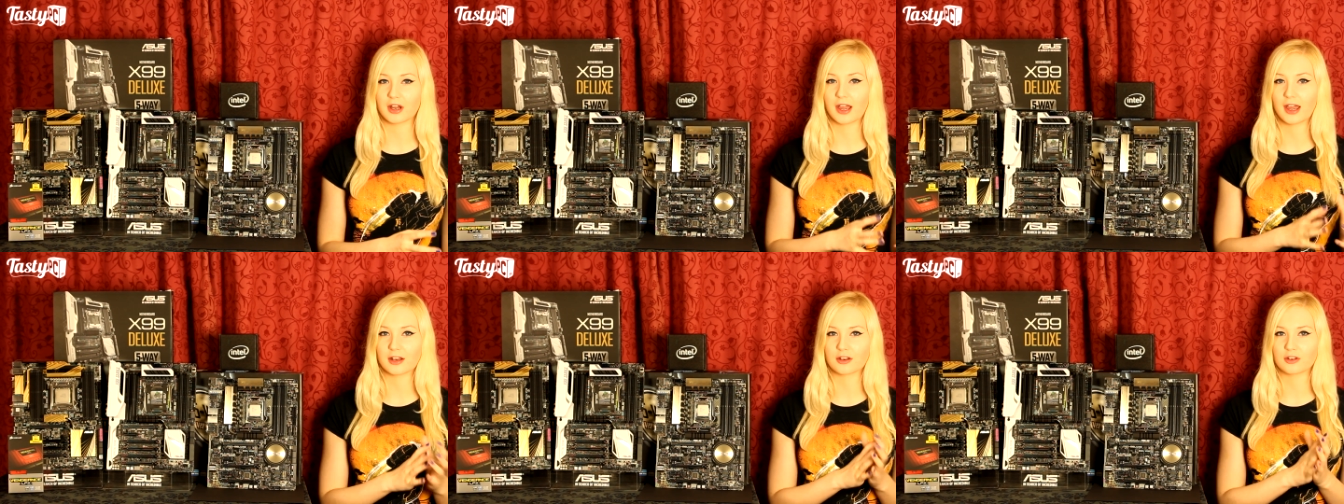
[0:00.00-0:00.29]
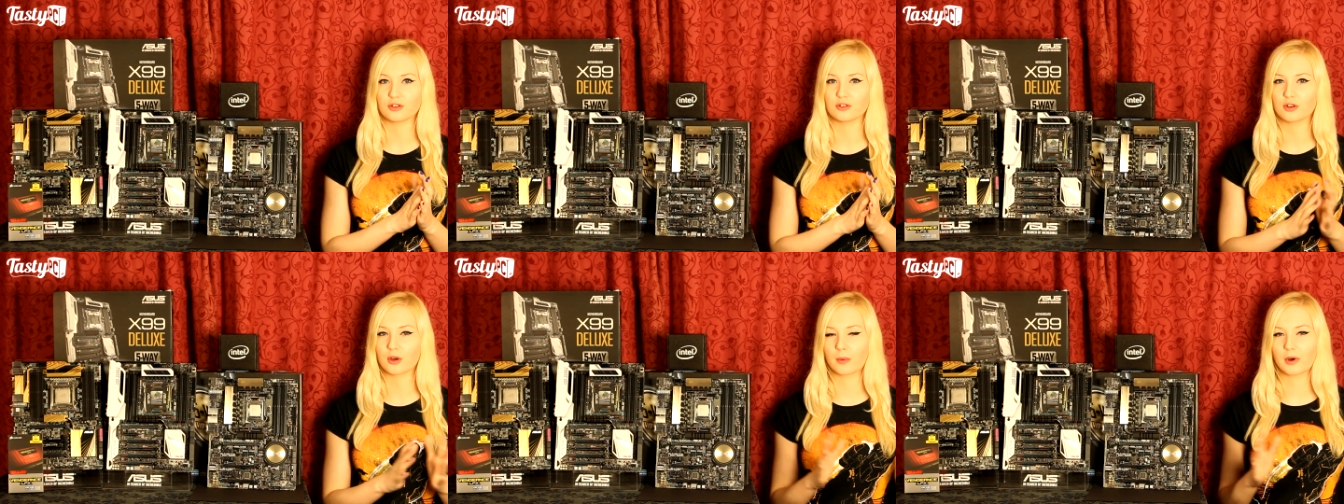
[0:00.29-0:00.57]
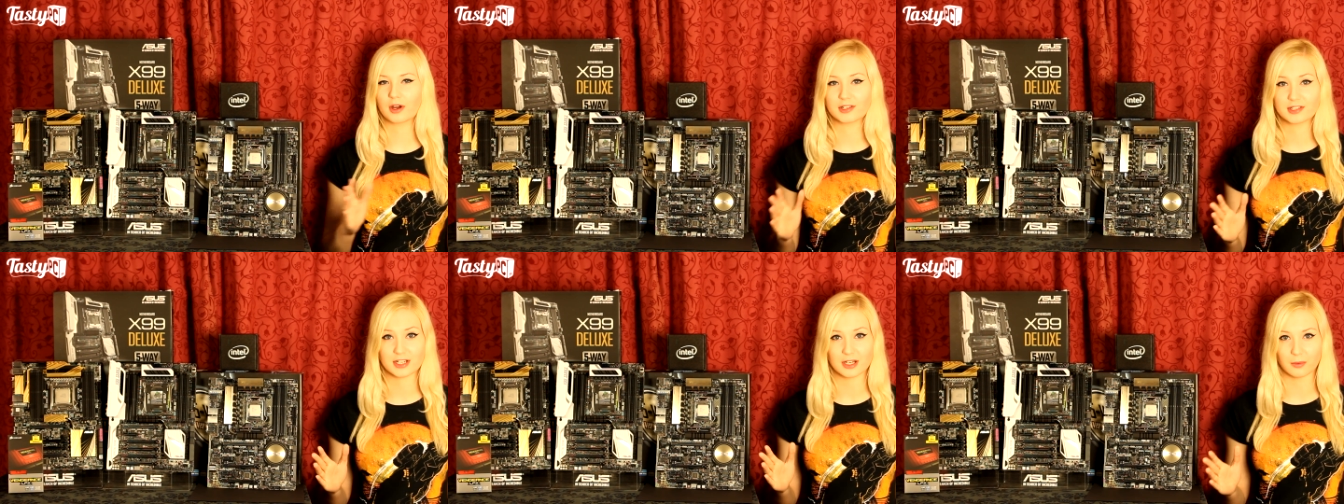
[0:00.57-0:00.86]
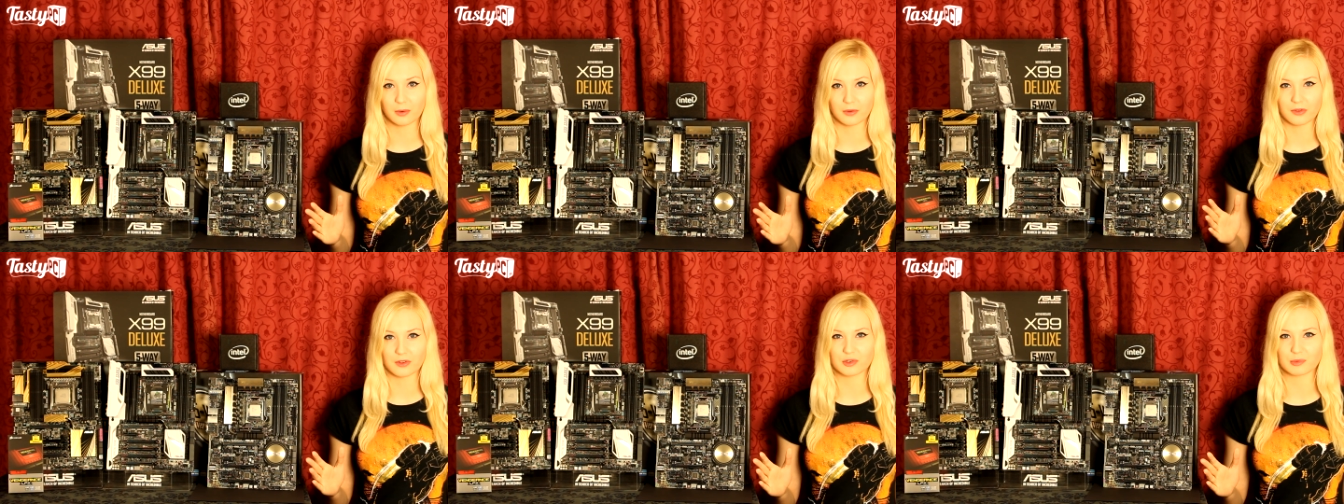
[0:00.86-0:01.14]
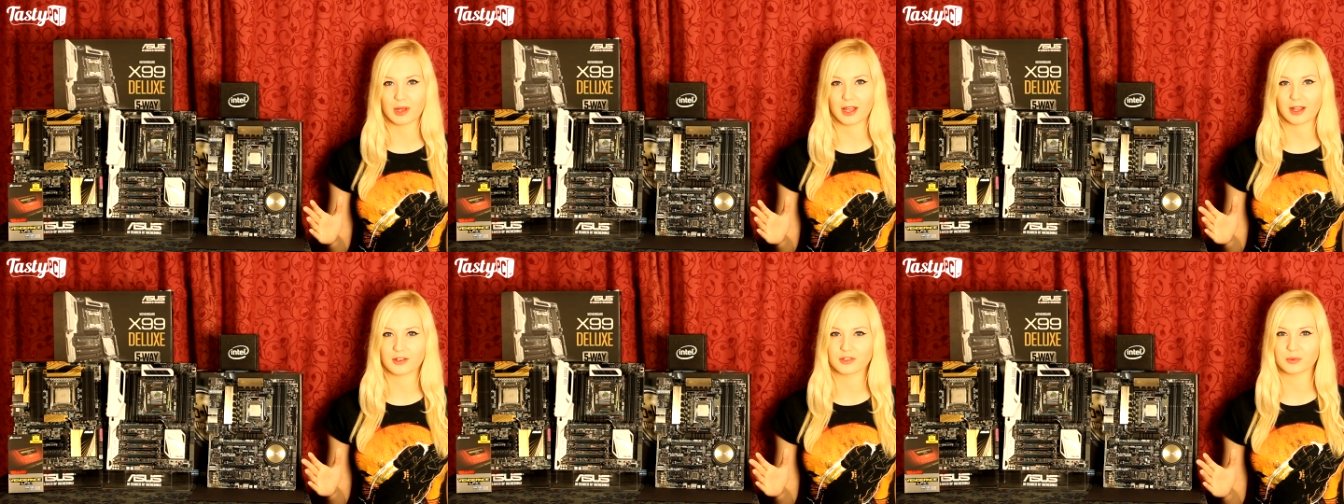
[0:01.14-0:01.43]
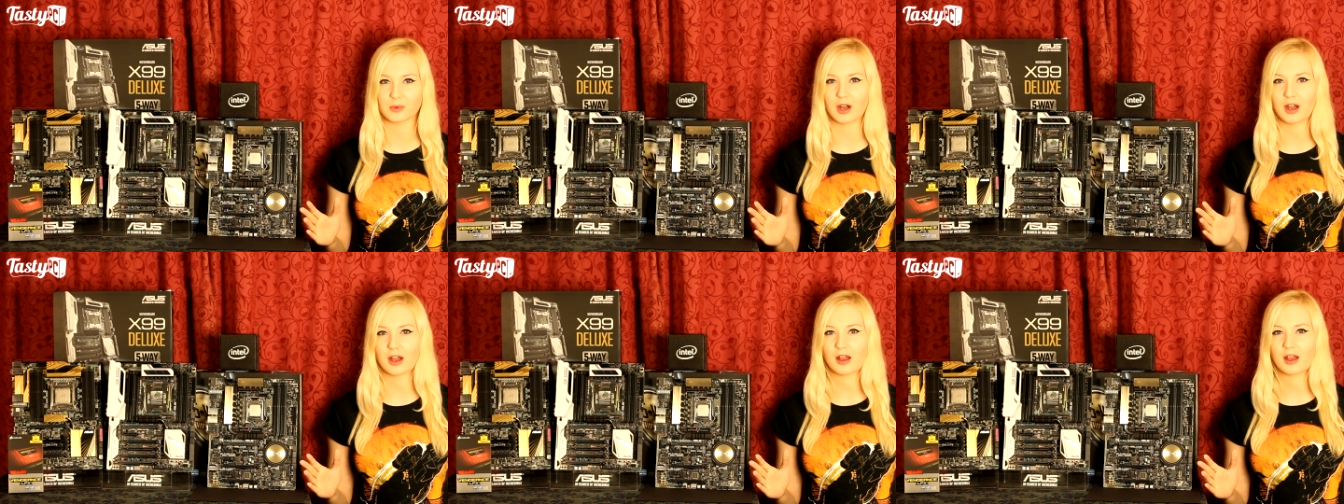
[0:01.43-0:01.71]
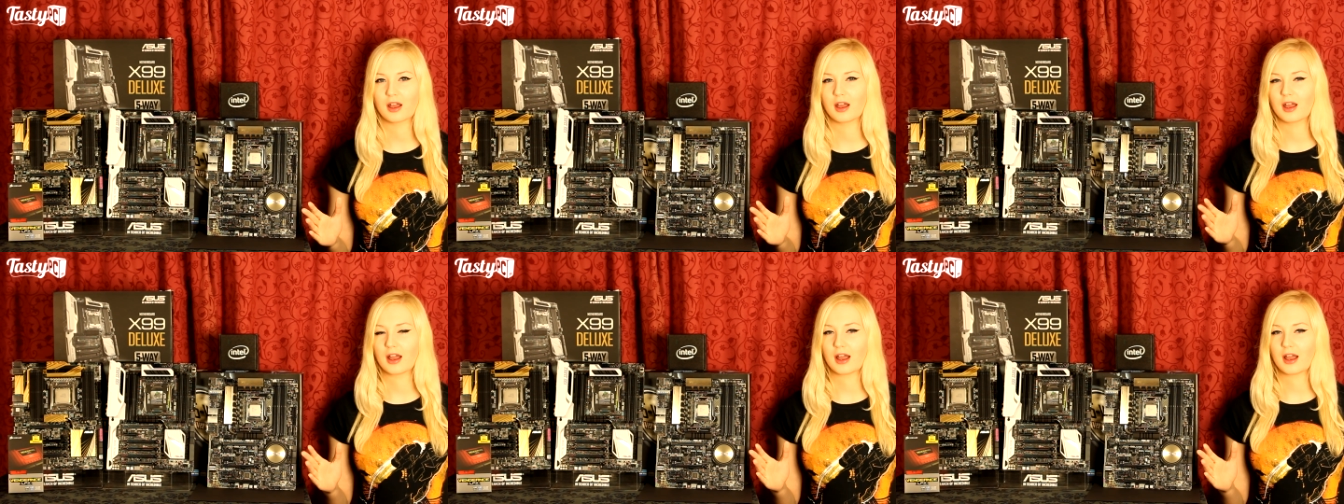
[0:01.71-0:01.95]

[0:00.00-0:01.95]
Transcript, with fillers: I had no idea what the specs were